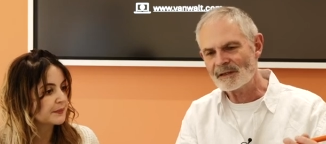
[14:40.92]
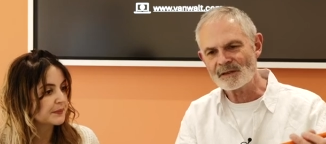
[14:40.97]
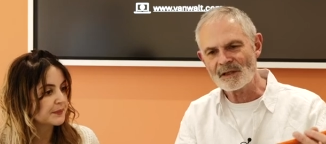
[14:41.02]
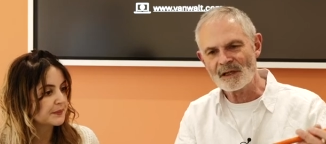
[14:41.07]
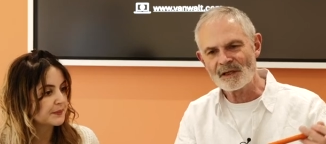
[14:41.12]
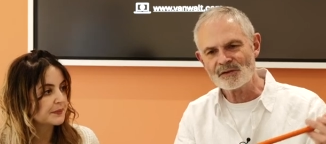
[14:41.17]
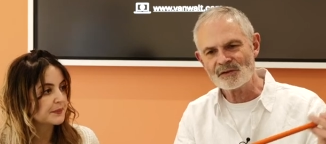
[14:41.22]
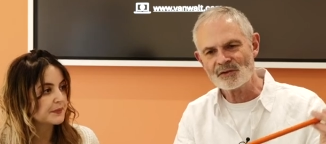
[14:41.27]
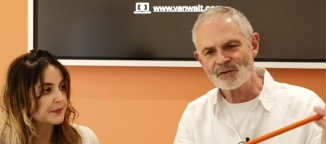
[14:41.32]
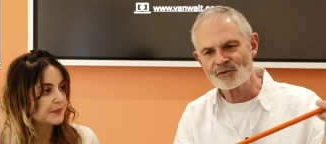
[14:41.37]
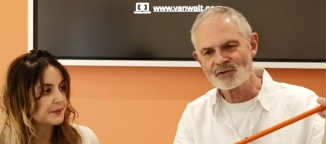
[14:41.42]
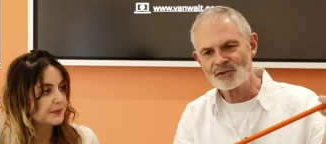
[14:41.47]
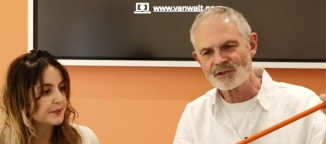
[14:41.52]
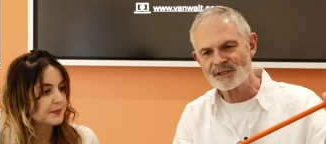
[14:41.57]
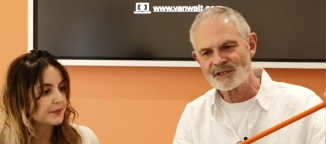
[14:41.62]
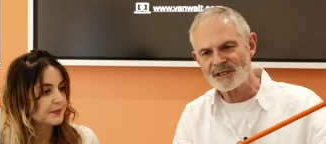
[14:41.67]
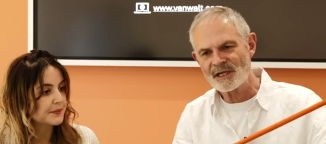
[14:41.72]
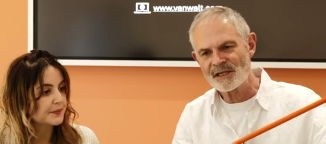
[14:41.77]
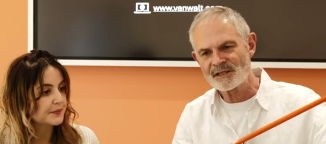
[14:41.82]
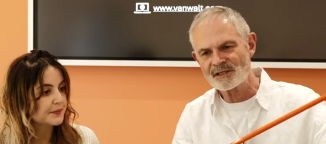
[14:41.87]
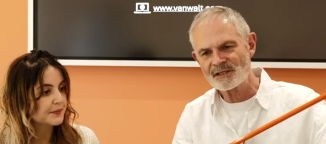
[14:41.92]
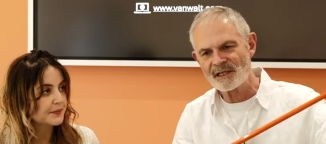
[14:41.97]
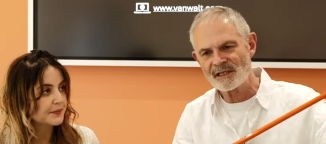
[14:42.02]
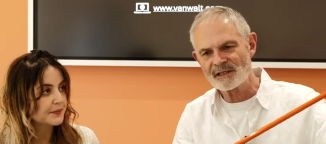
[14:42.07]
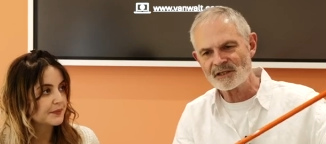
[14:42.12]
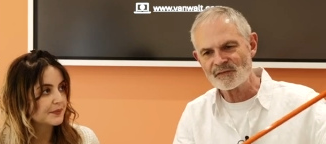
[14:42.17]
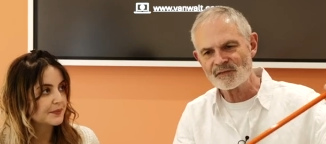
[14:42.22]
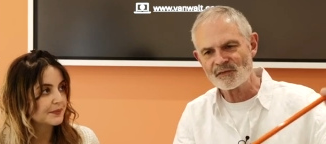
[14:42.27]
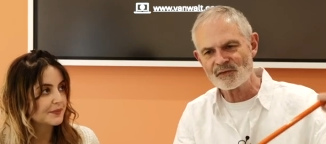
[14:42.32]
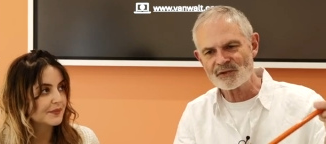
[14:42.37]
Speaker 1: un unusual size,
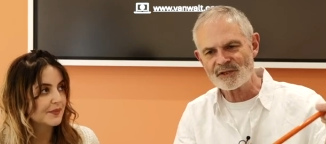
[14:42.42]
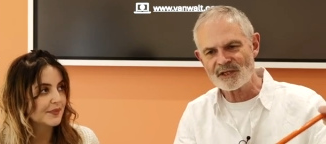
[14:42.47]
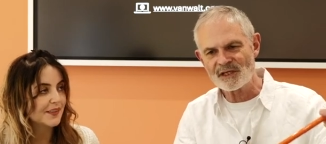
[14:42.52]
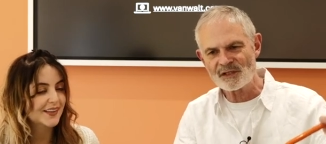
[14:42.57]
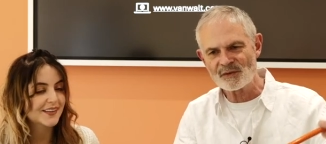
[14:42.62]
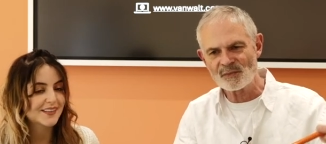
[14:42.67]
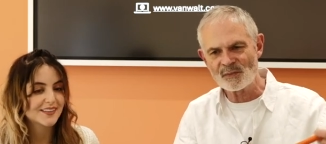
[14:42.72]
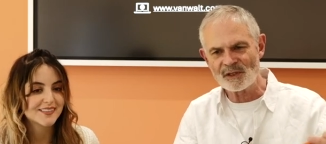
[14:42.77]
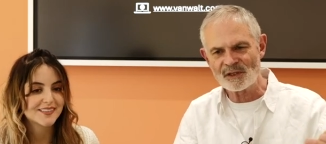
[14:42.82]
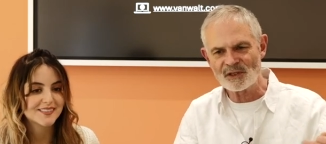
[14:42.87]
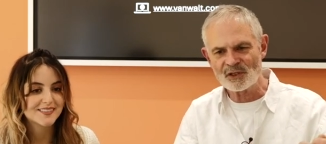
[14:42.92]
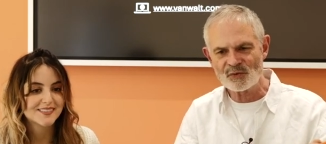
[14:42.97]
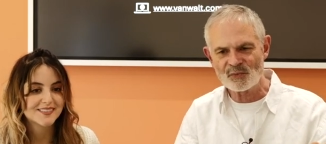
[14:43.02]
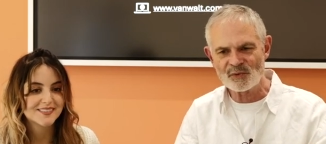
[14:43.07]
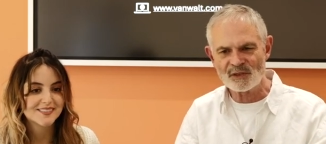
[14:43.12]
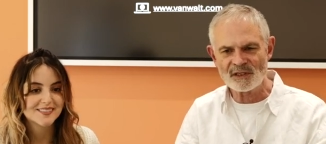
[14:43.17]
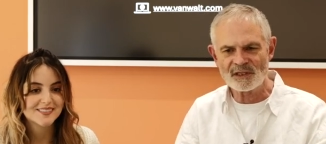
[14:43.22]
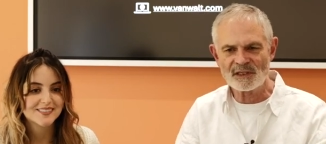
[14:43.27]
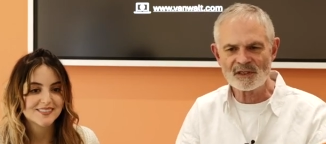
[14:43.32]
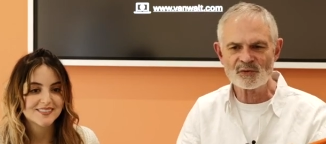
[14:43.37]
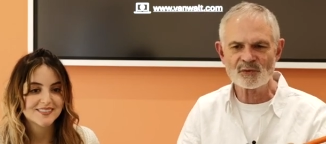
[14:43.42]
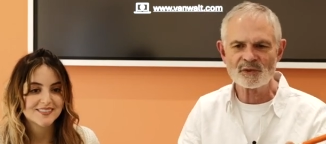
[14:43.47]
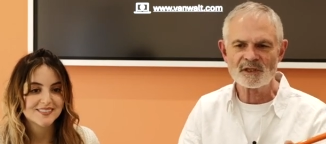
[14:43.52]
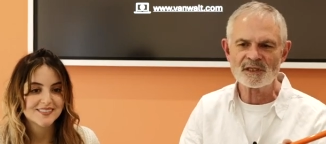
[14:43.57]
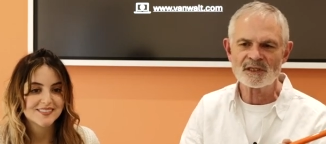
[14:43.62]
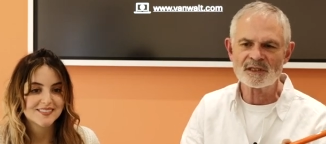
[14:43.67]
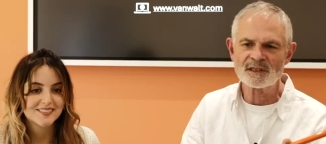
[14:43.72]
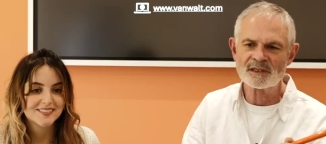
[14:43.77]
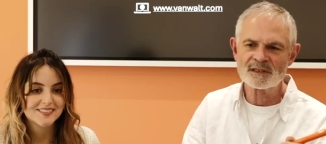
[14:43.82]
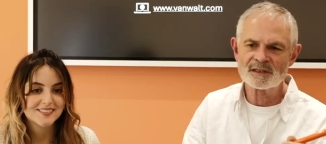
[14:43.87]
94 centimetres, but it is
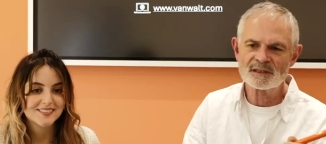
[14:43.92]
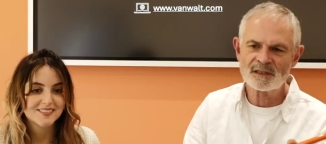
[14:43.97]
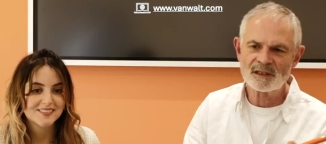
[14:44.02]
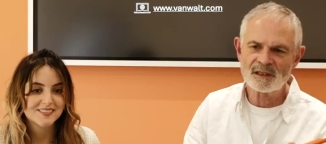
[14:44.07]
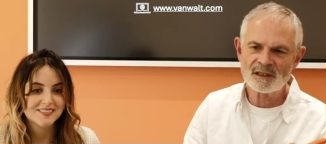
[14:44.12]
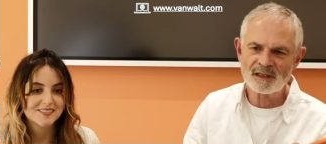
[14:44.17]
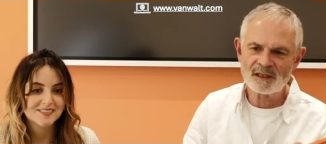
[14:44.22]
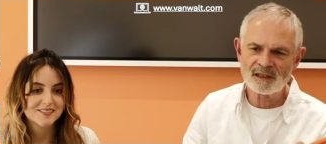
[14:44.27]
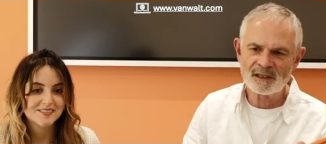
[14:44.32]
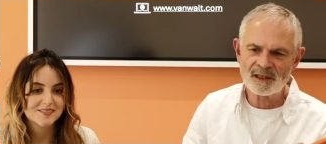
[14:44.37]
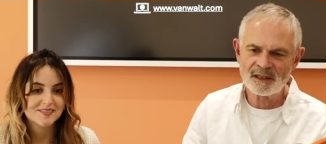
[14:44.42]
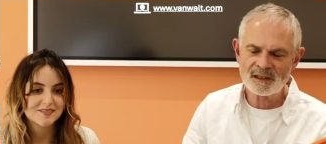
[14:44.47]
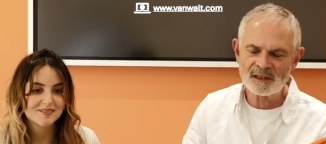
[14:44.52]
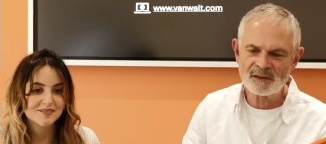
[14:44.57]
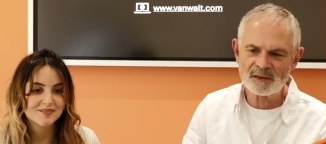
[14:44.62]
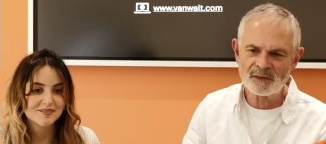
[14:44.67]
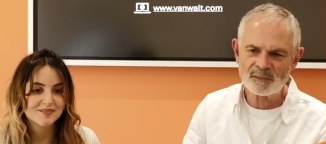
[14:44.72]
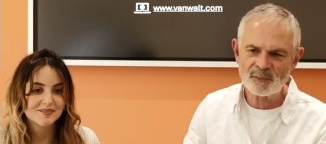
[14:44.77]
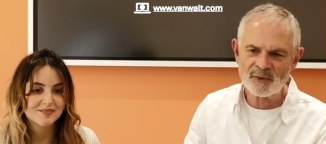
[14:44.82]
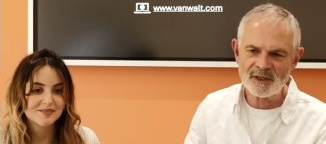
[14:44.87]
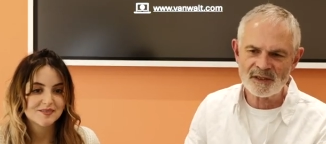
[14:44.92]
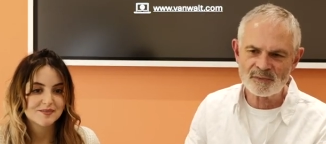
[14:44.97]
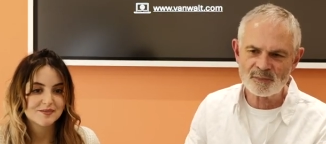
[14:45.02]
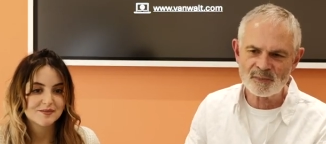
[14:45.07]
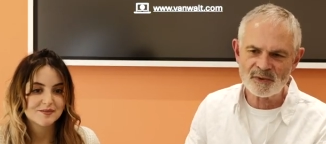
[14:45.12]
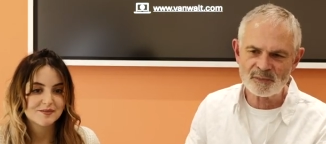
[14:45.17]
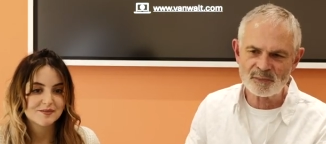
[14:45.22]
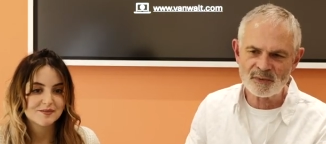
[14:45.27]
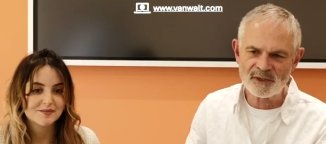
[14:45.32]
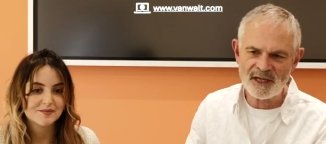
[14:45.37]
what it is. Uh, uh,
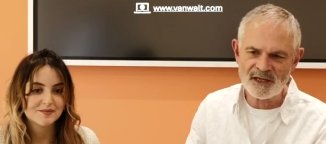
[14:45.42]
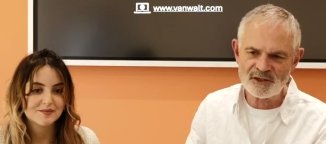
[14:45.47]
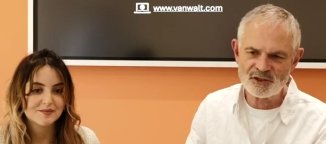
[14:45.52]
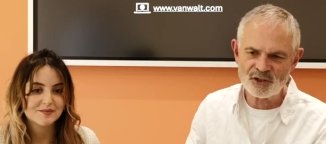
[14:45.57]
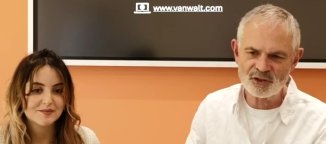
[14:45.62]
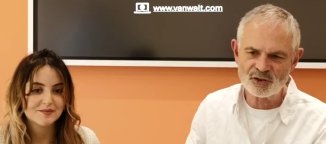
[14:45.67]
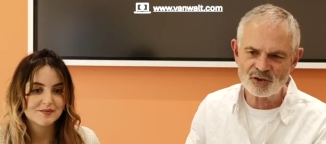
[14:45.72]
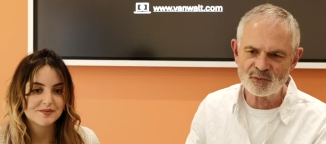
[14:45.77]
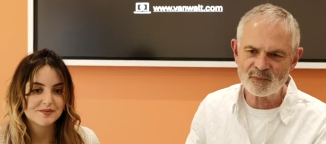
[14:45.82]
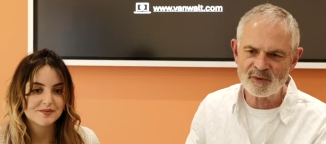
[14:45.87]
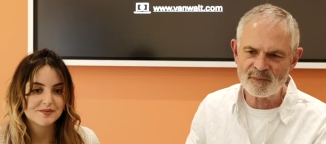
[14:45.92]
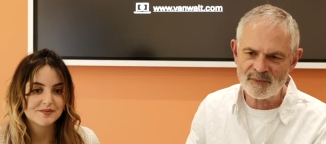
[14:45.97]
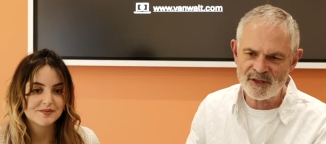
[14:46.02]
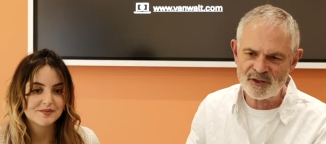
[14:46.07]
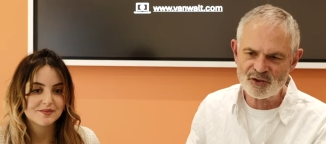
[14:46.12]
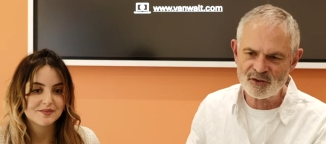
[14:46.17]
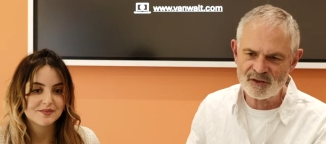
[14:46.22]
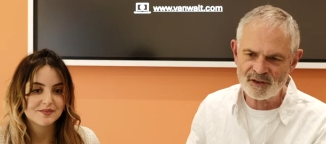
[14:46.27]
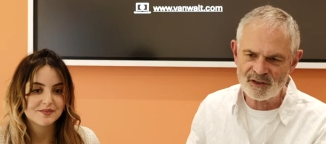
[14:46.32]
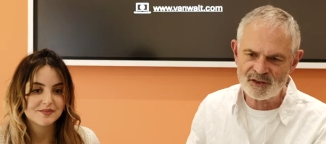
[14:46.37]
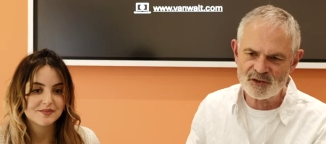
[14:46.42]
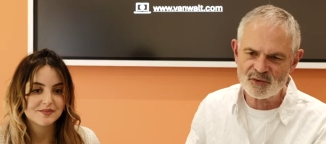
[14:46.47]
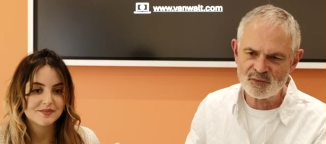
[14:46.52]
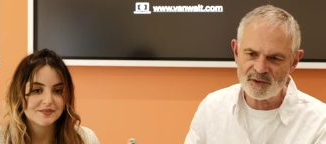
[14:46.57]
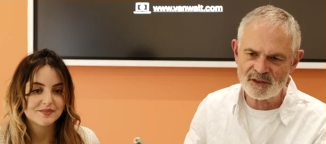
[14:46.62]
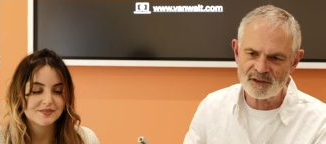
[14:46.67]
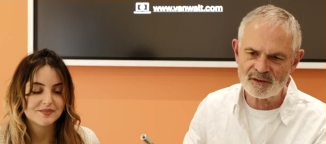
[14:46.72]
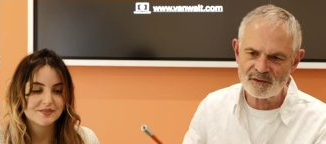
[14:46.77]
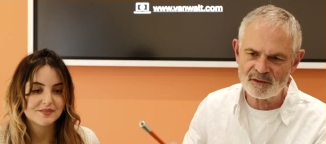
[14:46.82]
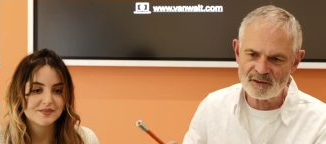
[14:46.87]
but, but, but actually you'll be measuring
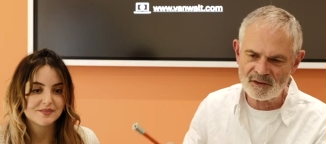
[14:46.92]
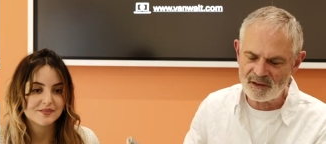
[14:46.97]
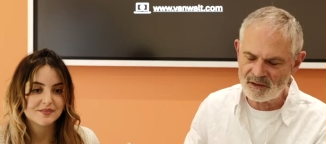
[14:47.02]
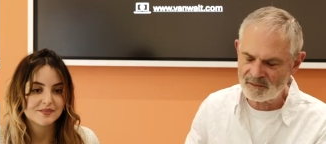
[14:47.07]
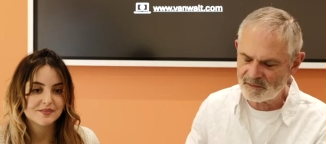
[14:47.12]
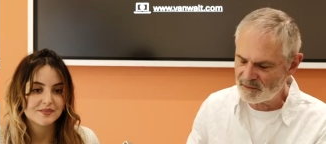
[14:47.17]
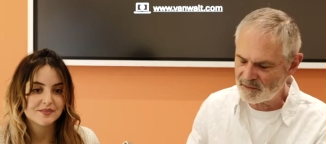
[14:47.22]
this when, uh, uh